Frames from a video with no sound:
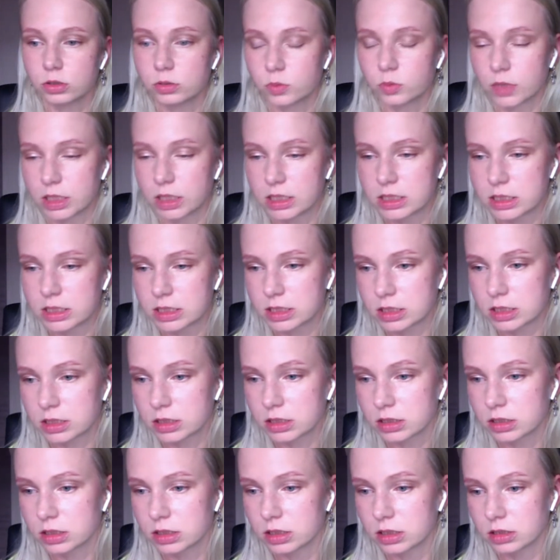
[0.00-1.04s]
good
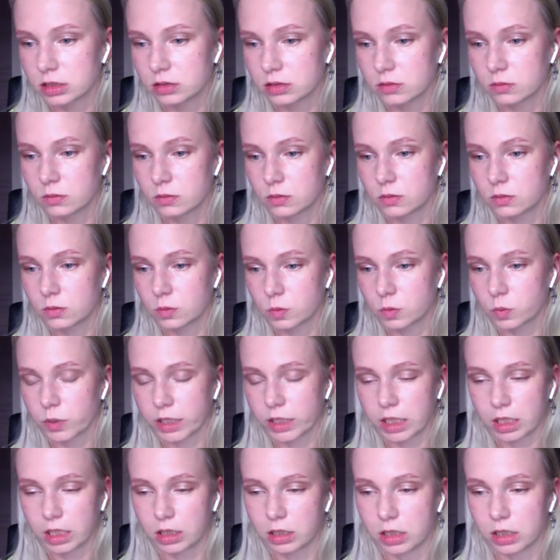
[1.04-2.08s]
ones,
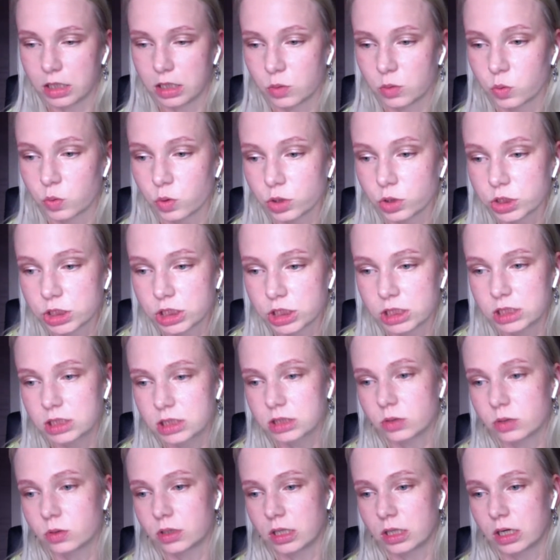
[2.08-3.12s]
we can either watch
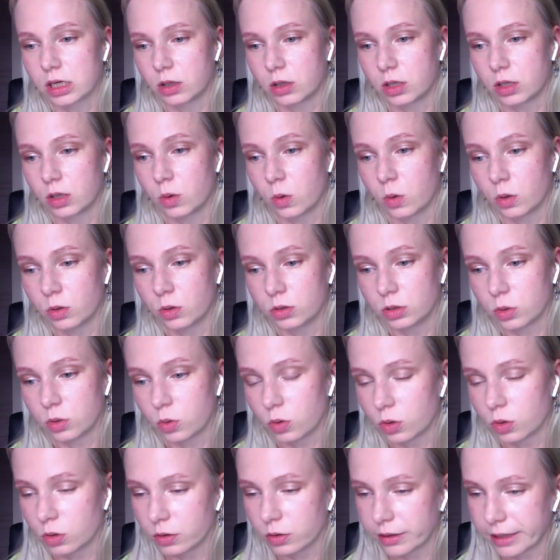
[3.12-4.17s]
it on our own
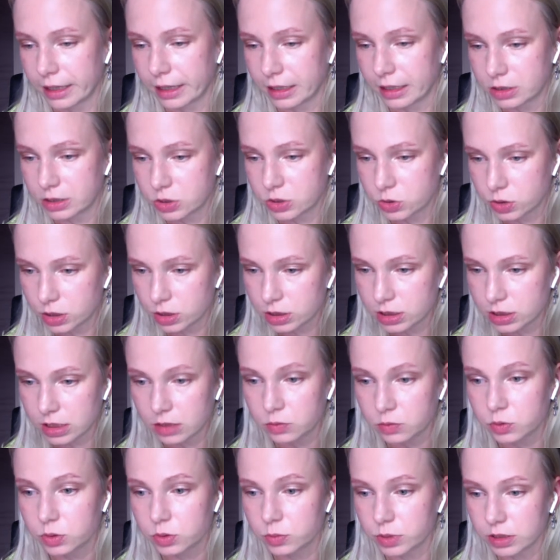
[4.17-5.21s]
or react to it.
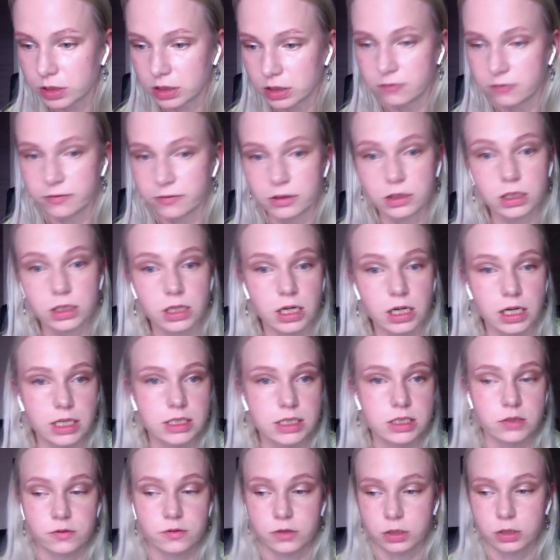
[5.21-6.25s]
That would be very
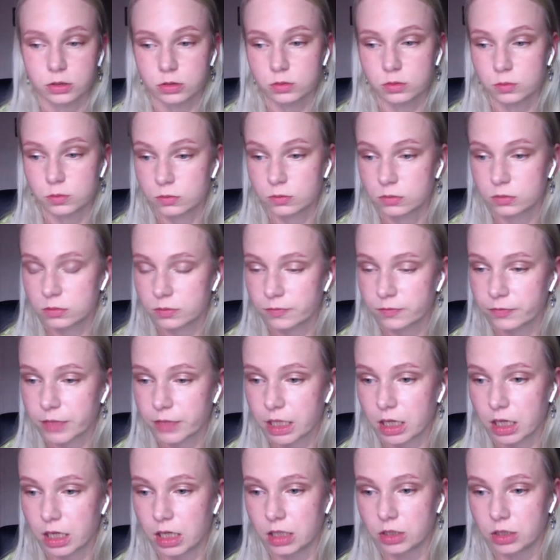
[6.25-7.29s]
nice of you.
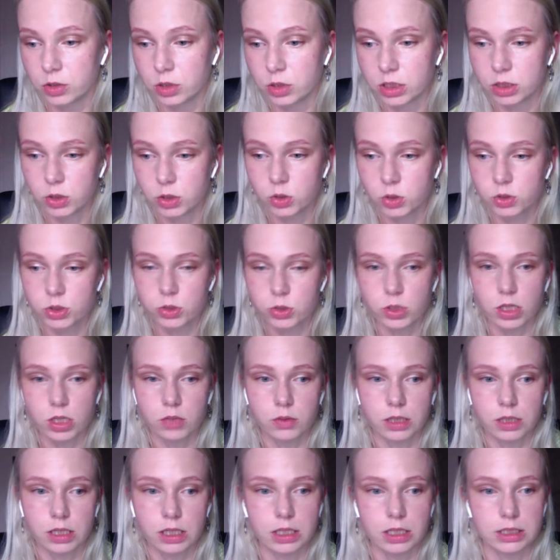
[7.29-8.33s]
You can go to
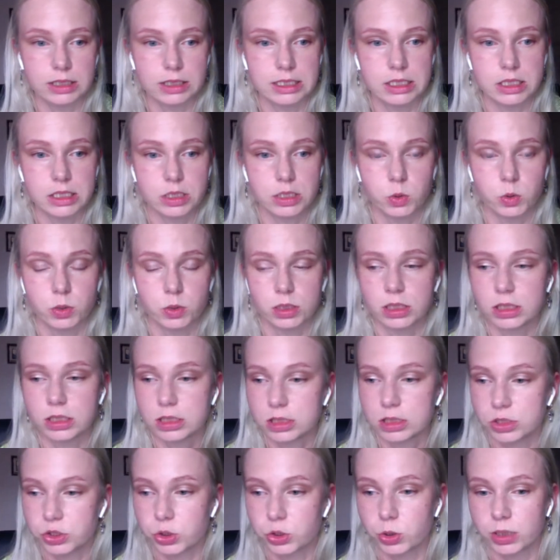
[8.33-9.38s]
our
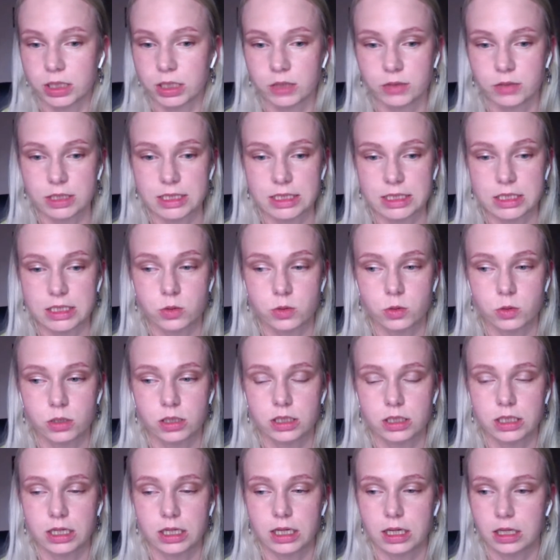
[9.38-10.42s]
Discord, join our
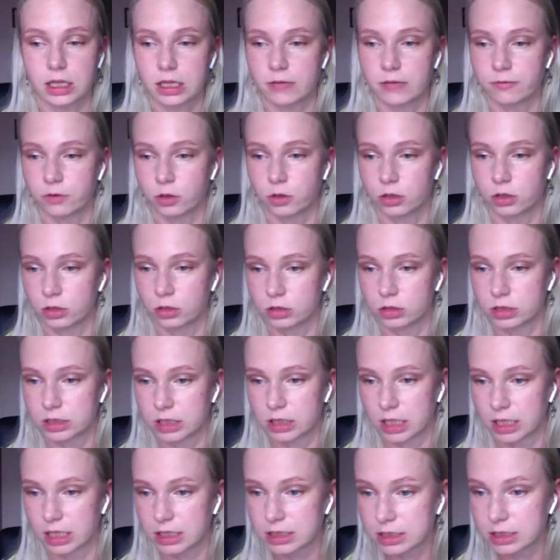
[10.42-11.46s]
Discord if you are not
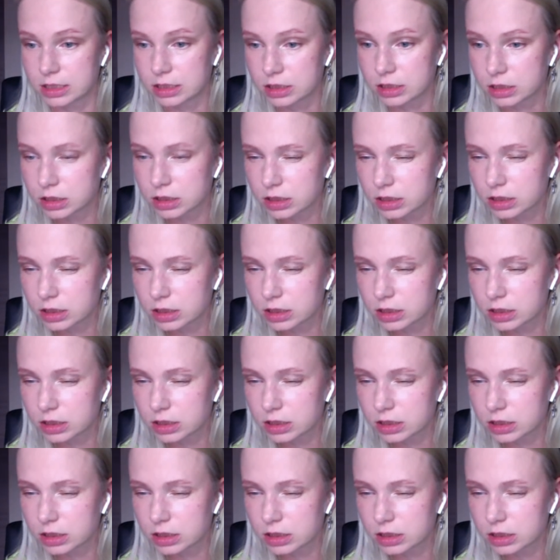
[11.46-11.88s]
yet.